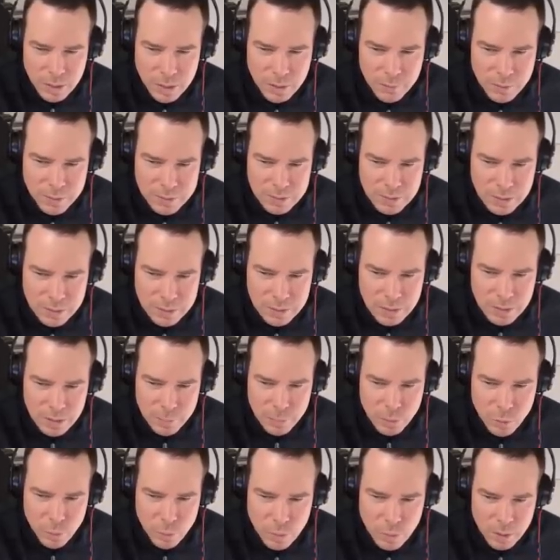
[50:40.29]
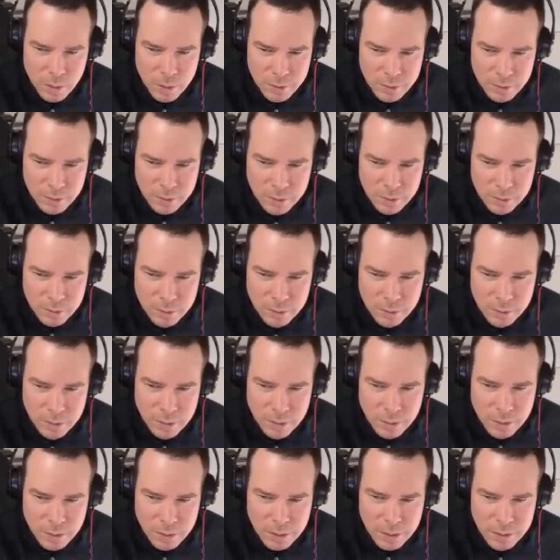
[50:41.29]
If I take the number 1
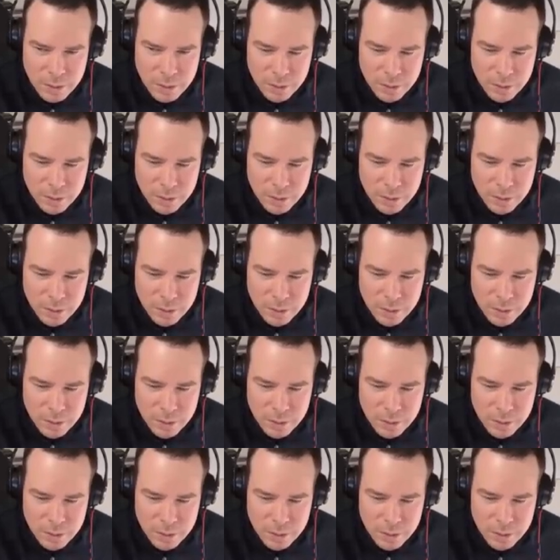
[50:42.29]
and